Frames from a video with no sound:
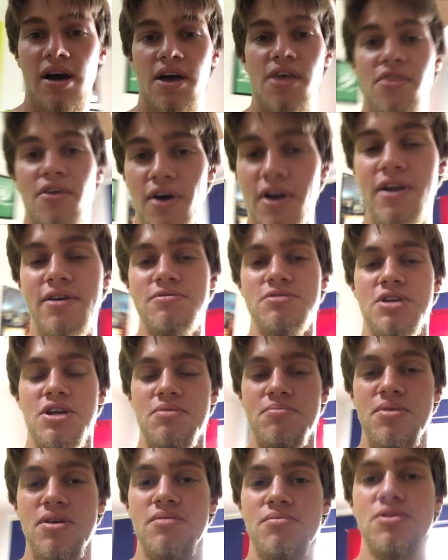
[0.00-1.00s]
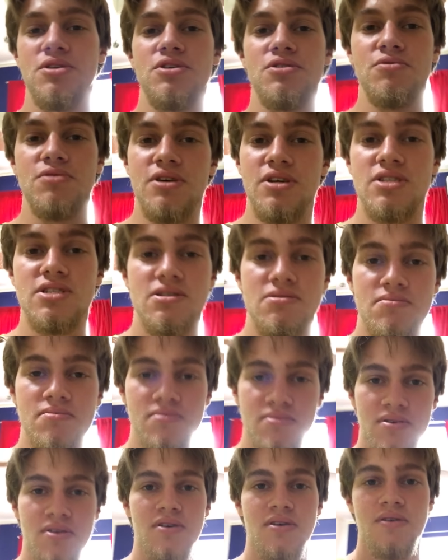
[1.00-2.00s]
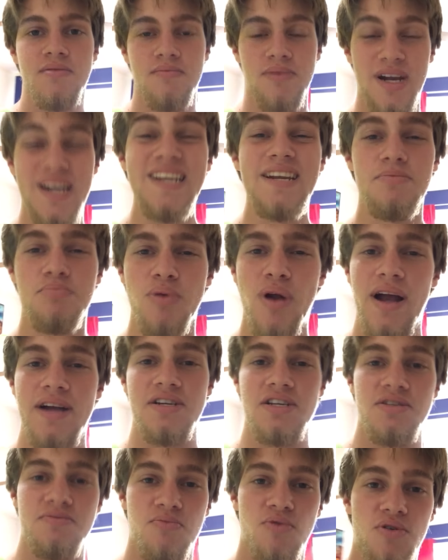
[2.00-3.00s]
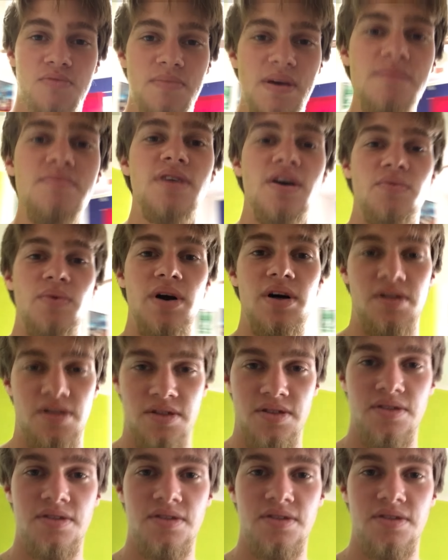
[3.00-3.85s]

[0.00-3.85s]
I thought I was going to be able to do this, but I need to practice more. Maybe I will.